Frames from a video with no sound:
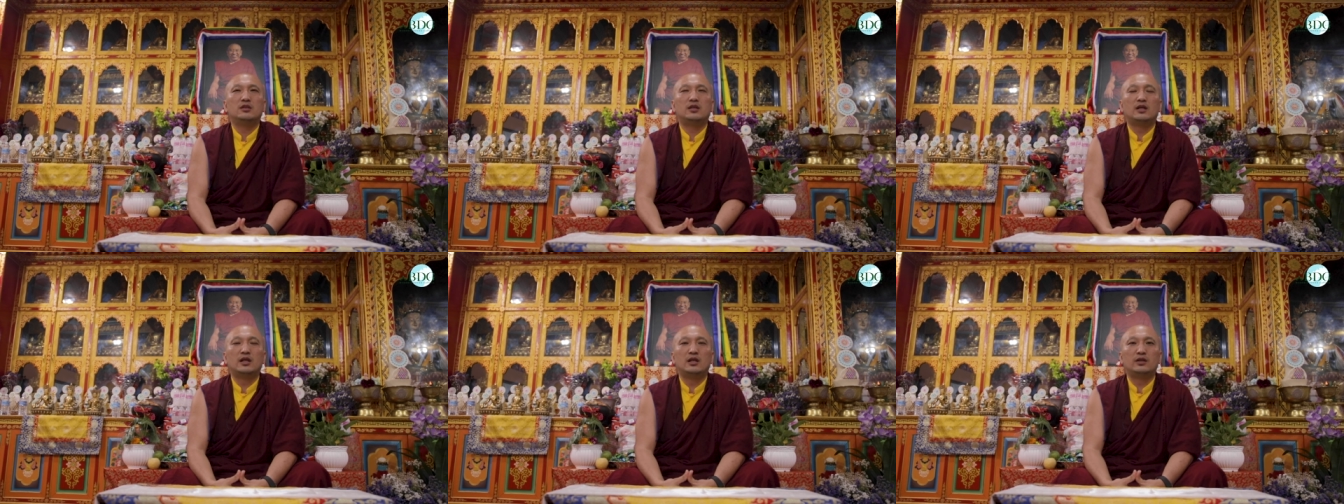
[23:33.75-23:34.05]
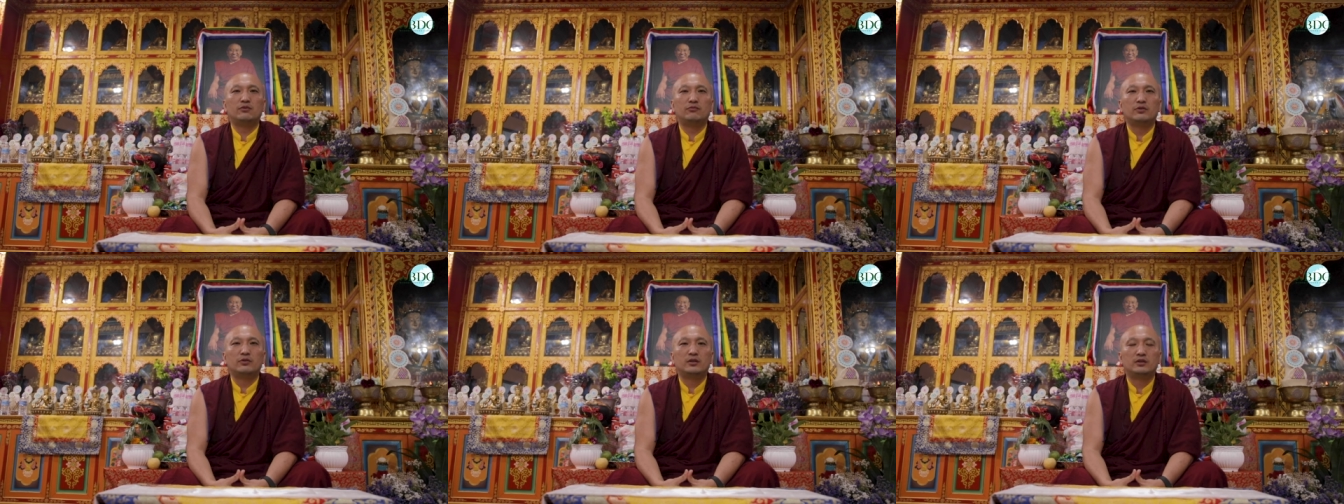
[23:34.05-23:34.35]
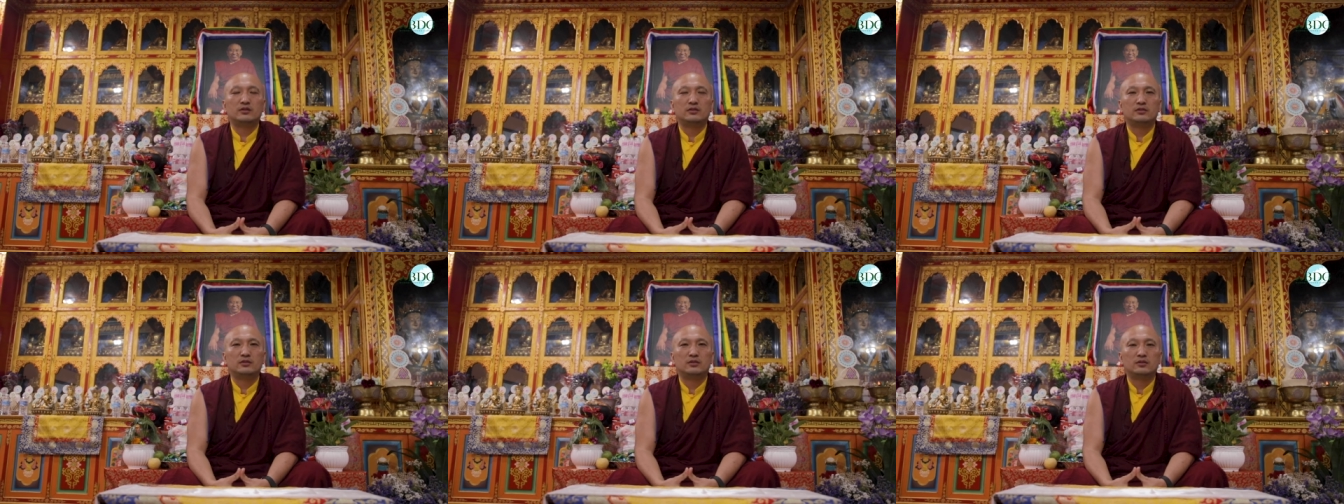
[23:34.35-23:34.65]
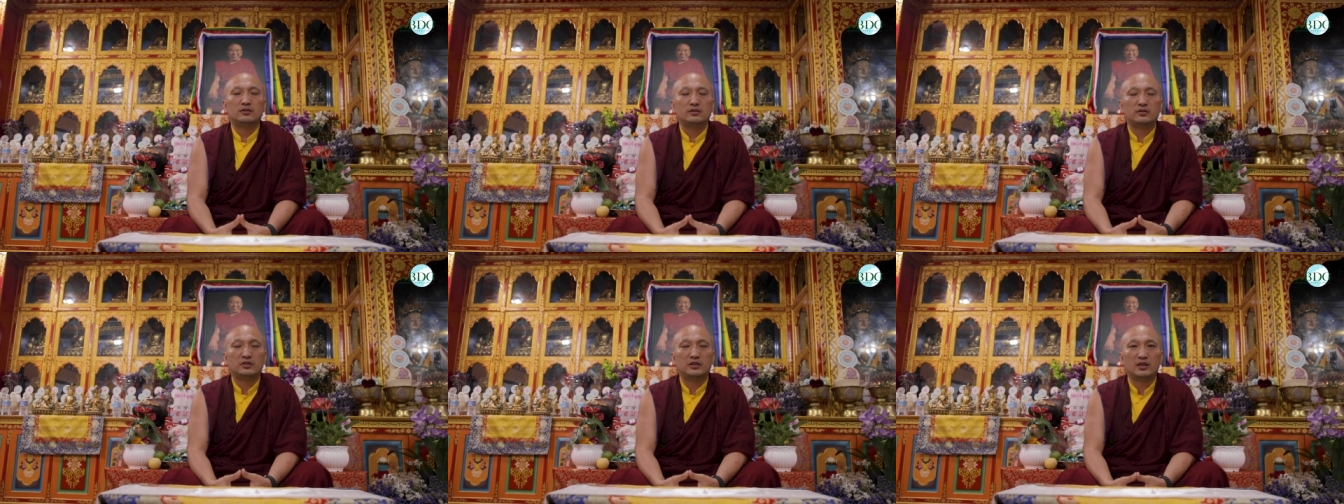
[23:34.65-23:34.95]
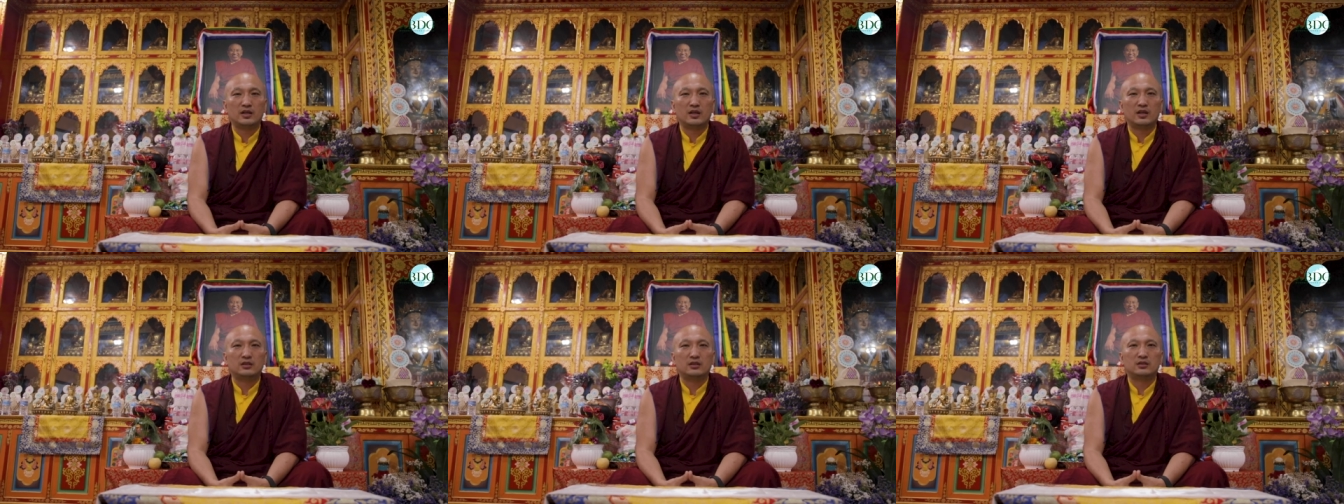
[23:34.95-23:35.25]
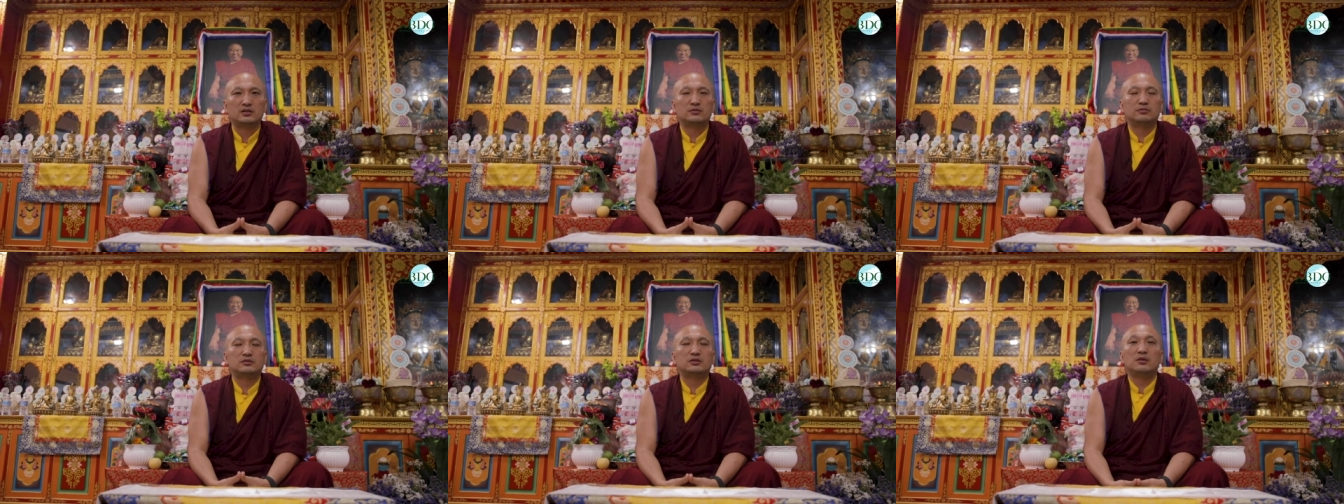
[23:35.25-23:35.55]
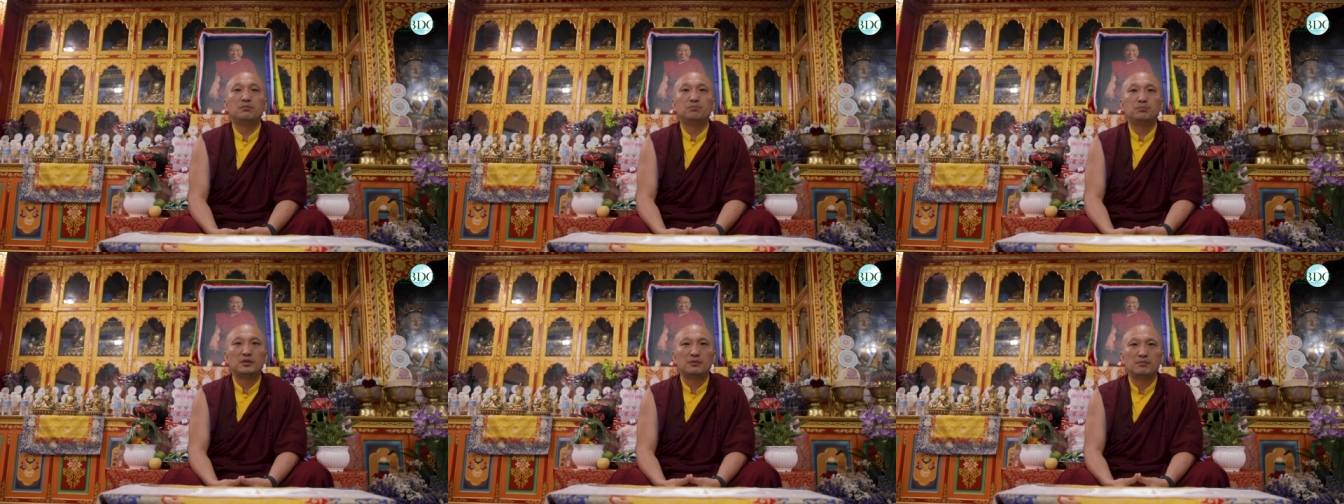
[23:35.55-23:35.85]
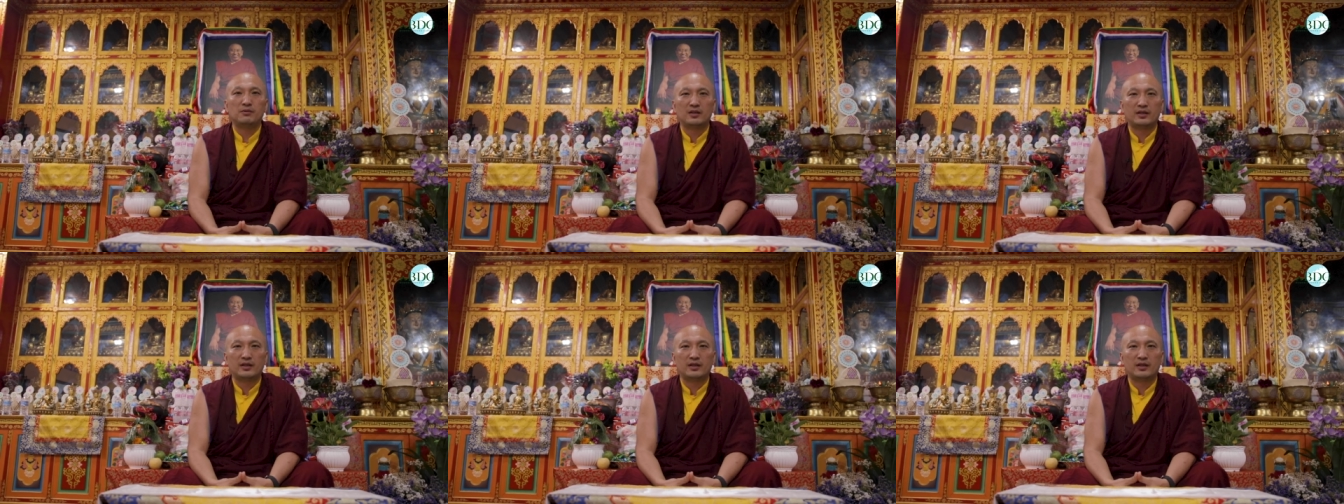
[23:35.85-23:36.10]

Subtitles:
and when there are some people